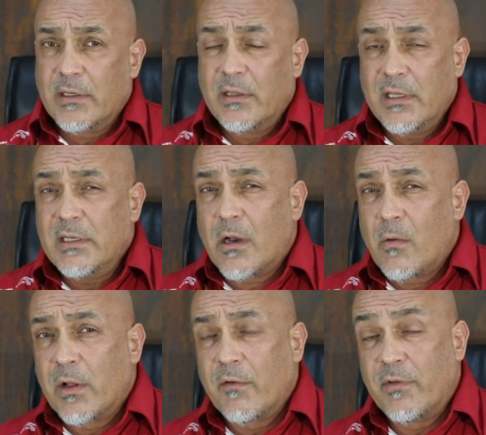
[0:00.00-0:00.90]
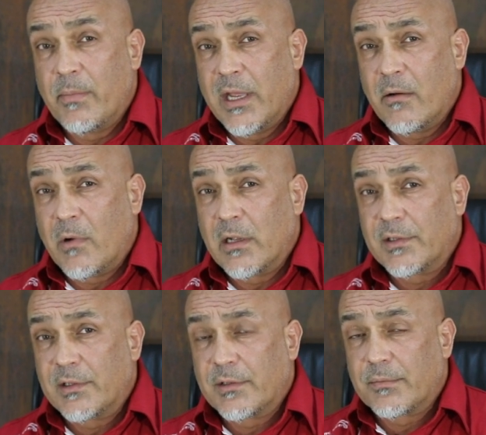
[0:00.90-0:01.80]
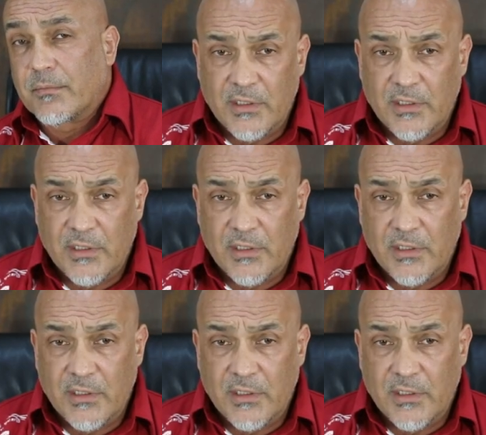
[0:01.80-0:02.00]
And these are one of the better ones.